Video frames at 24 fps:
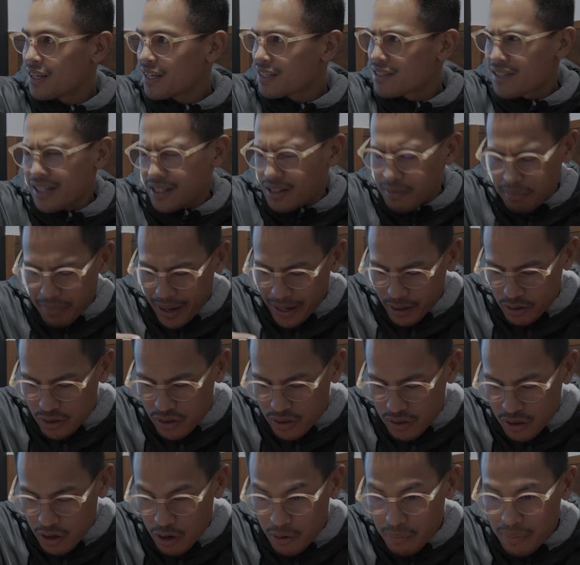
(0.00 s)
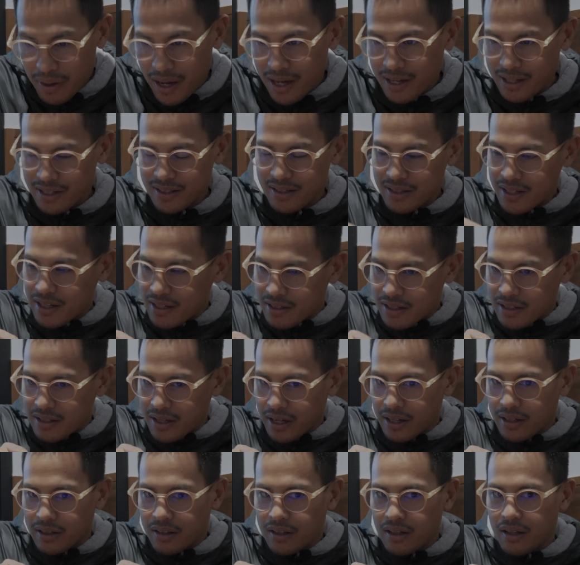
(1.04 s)
gets like a microscope and he sees it's
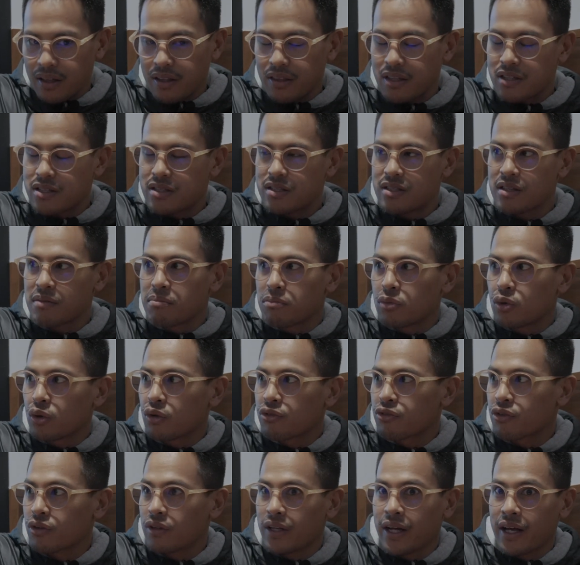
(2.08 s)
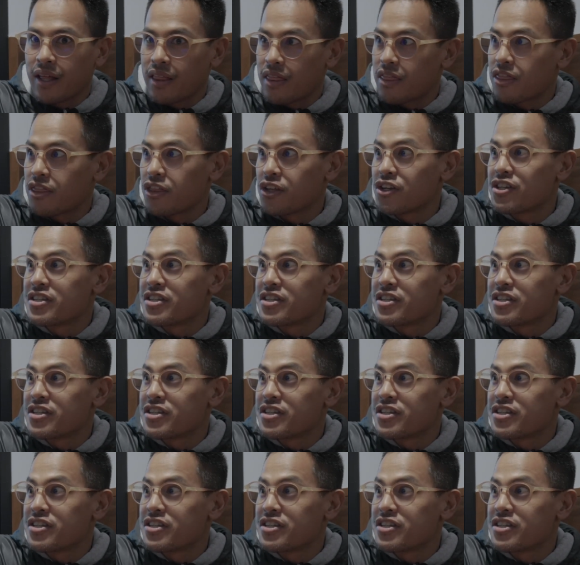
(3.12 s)
like the symbol for like the